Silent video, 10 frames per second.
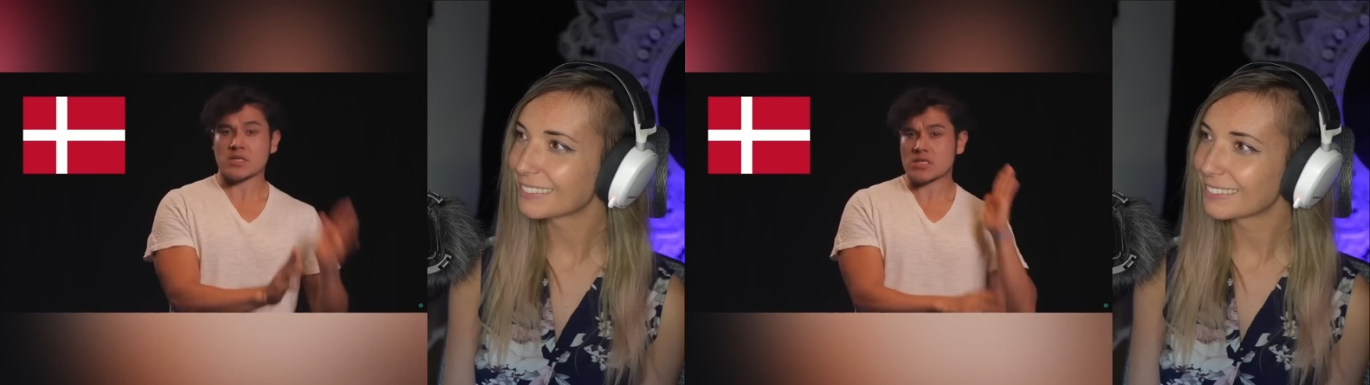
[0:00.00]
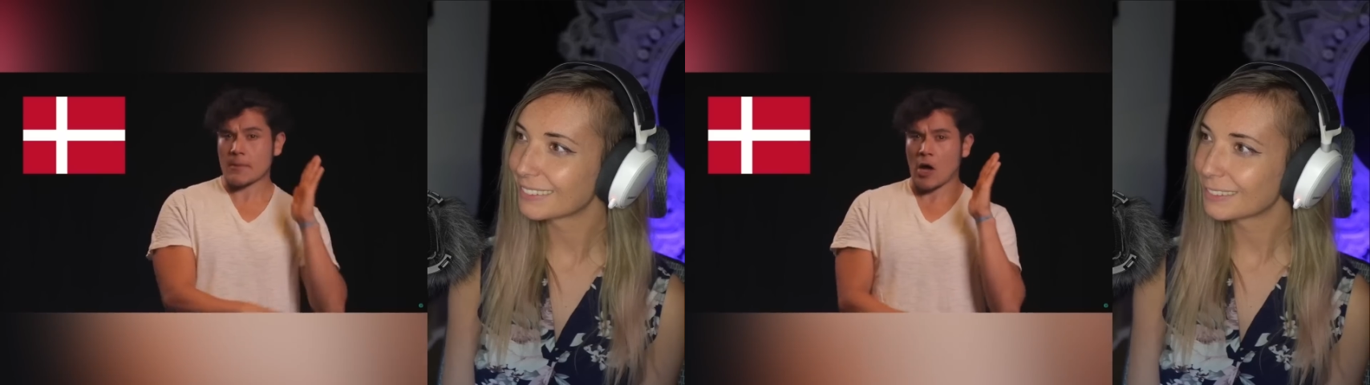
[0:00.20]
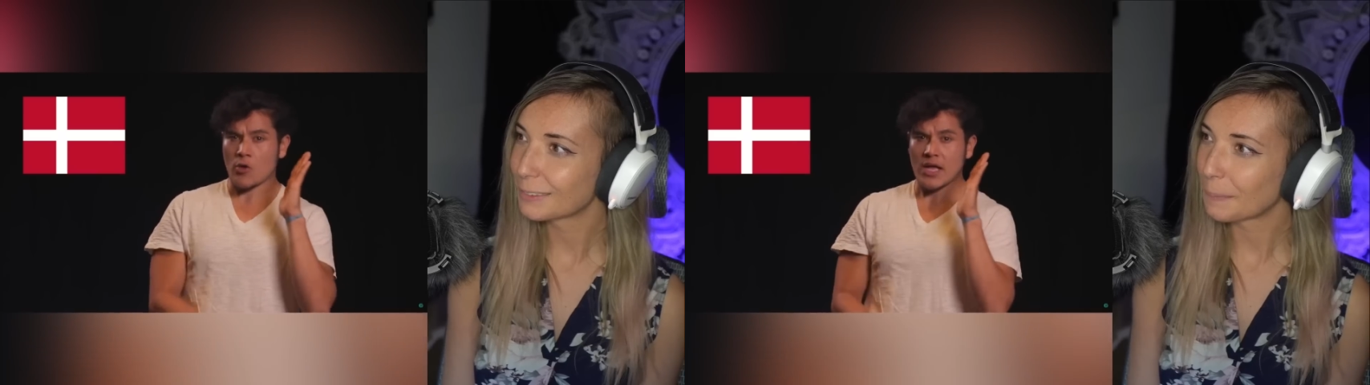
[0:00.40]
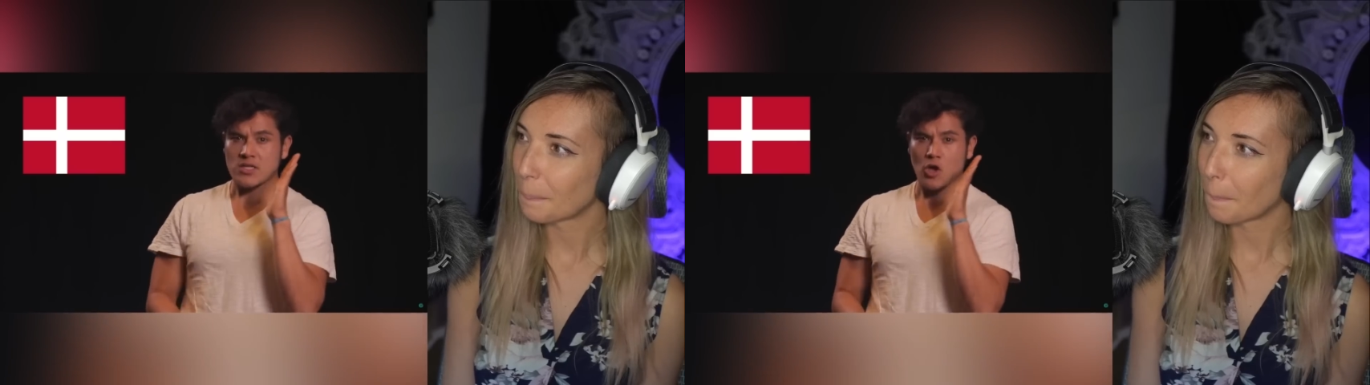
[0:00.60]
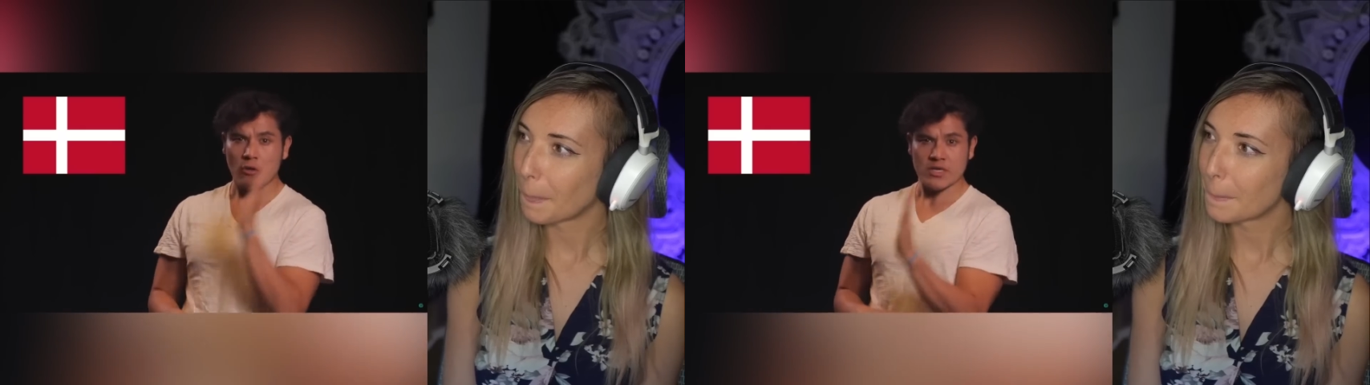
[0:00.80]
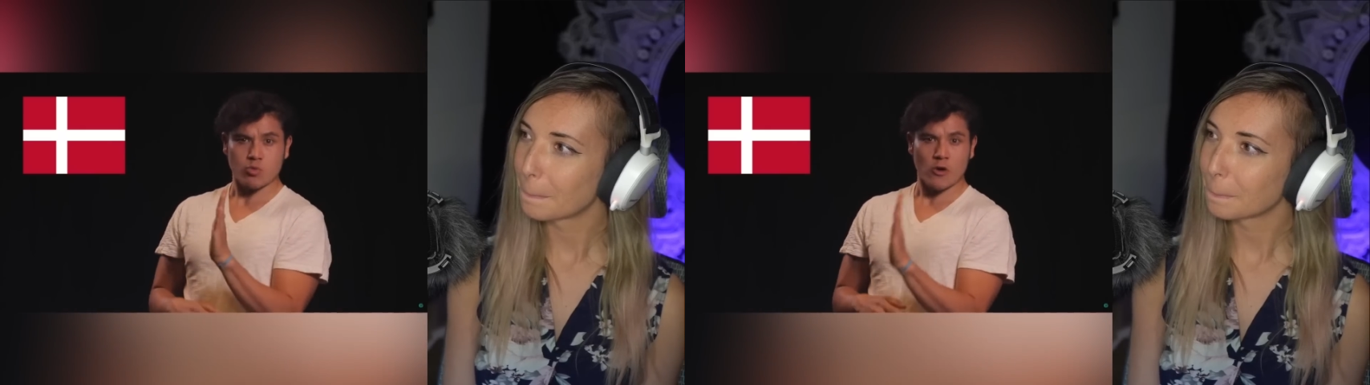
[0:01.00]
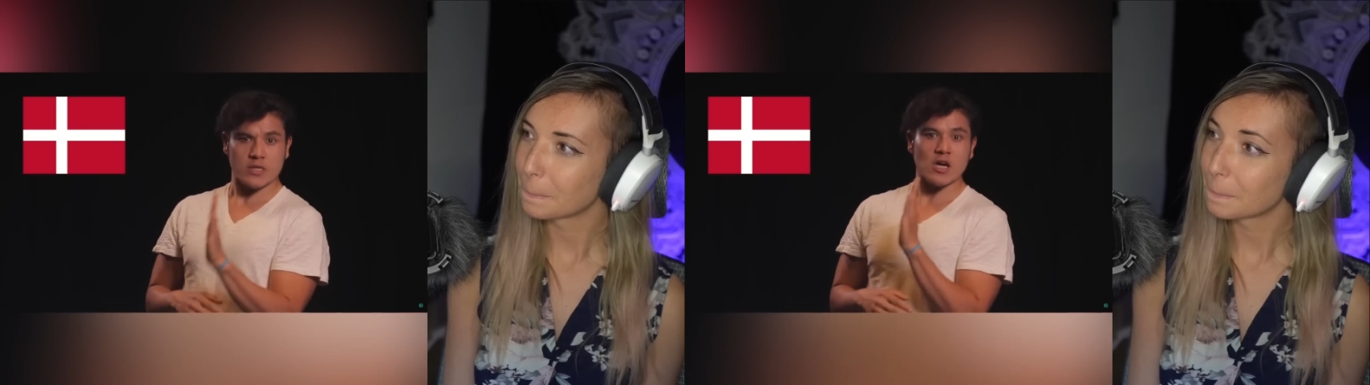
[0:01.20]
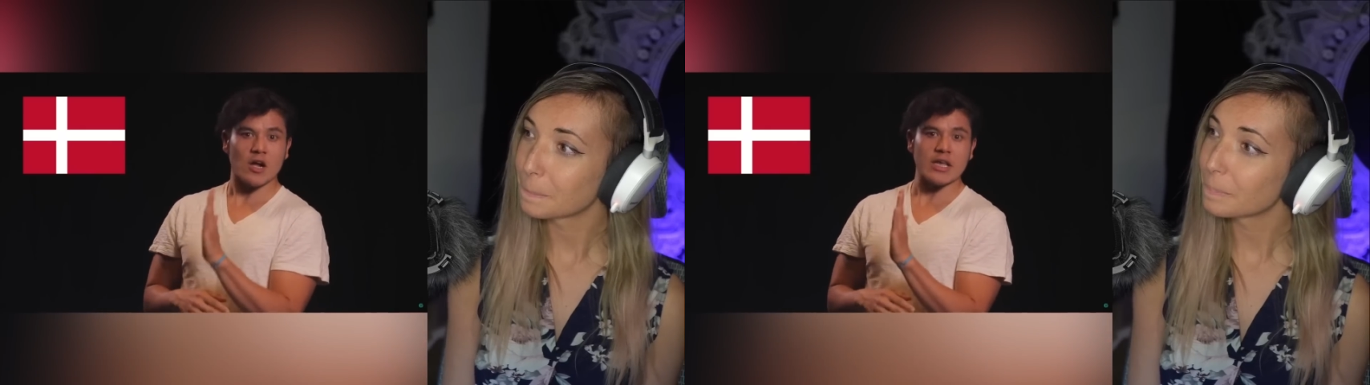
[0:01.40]
Speaker 1: but somehow gets all his
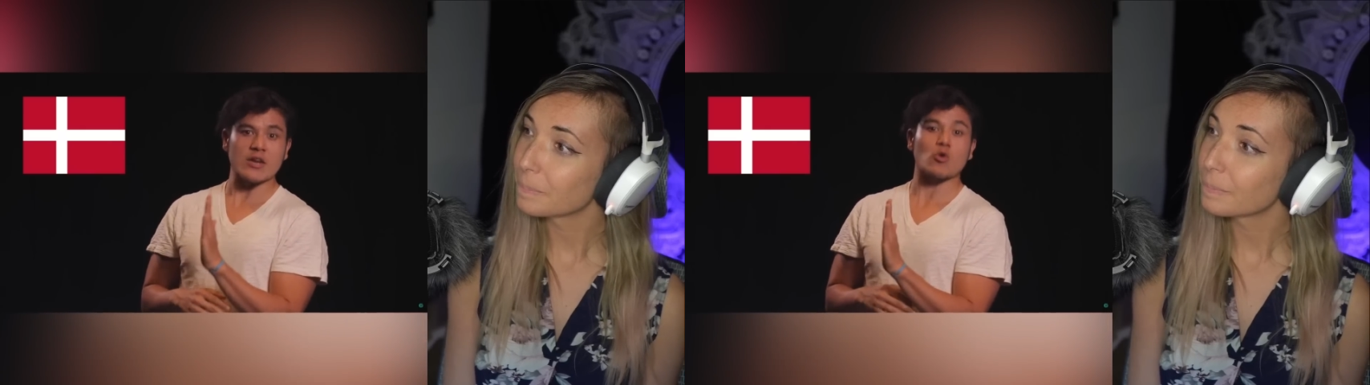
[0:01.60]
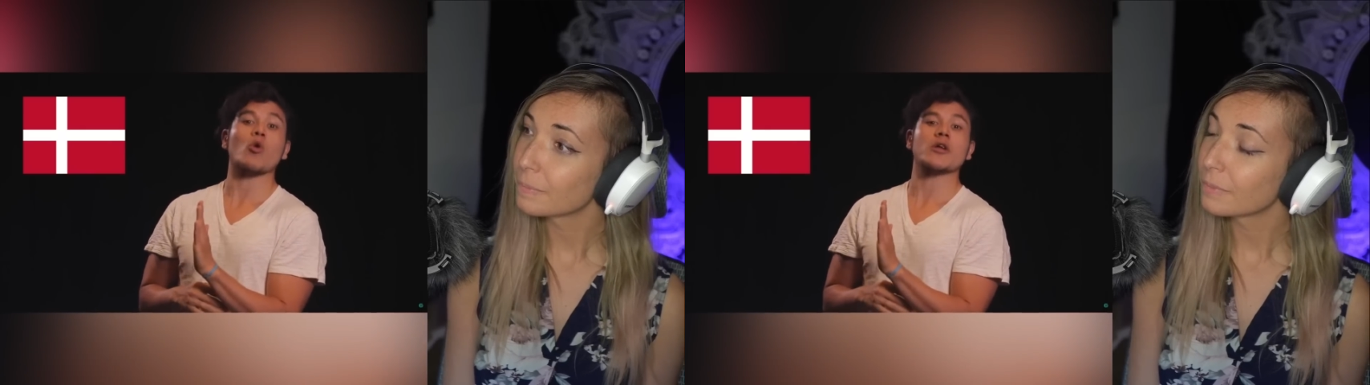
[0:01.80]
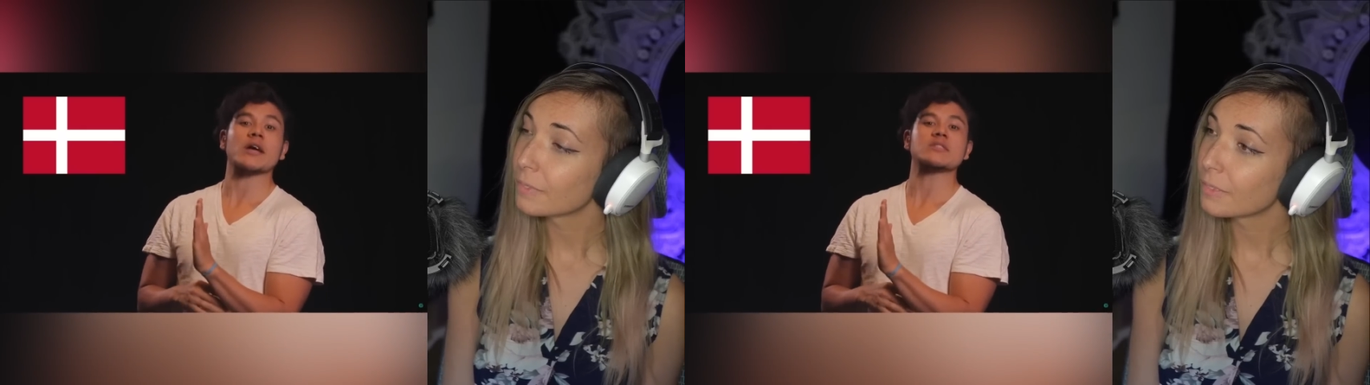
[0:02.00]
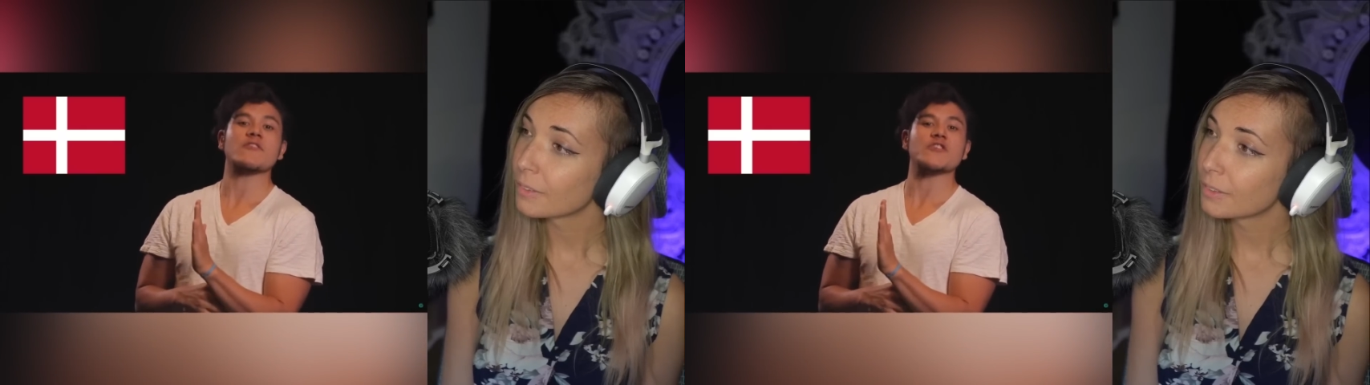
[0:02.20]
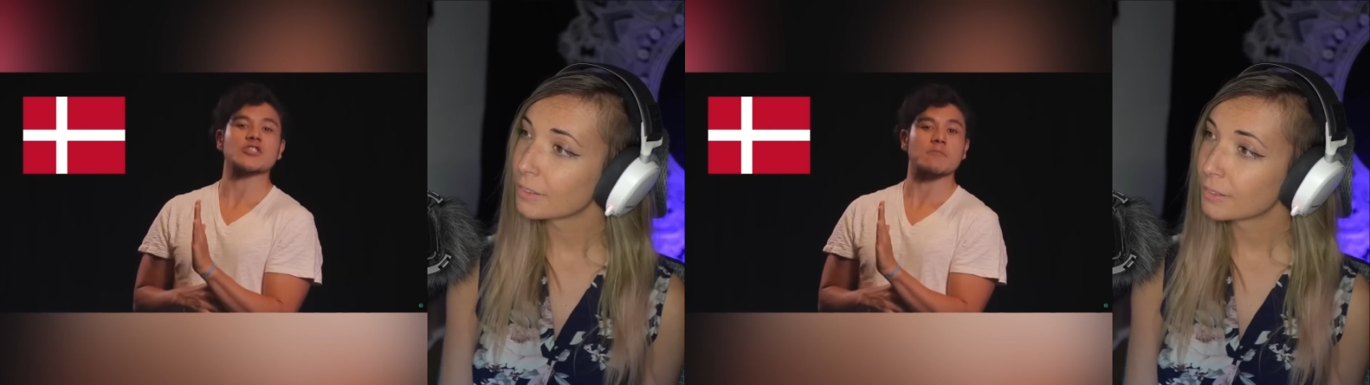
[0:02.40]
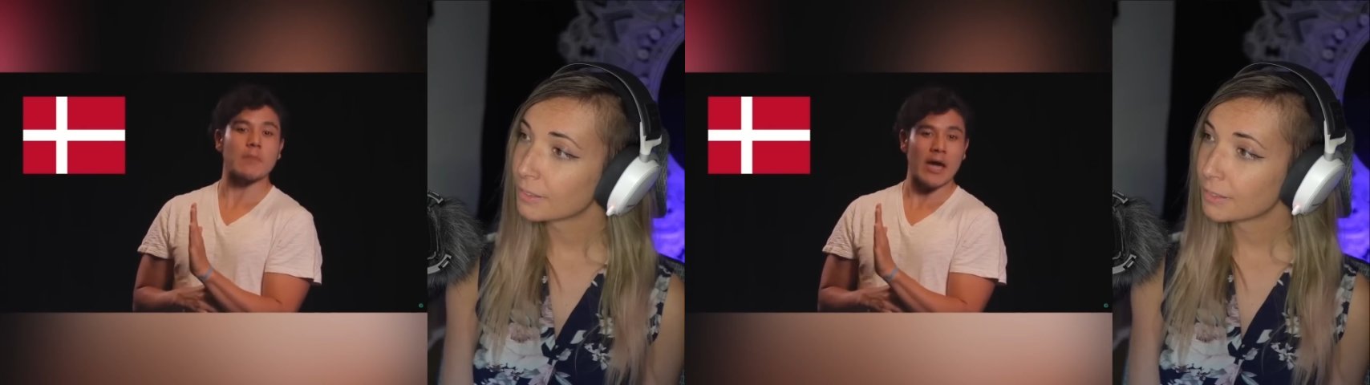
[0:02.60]
work done in an organized, efficient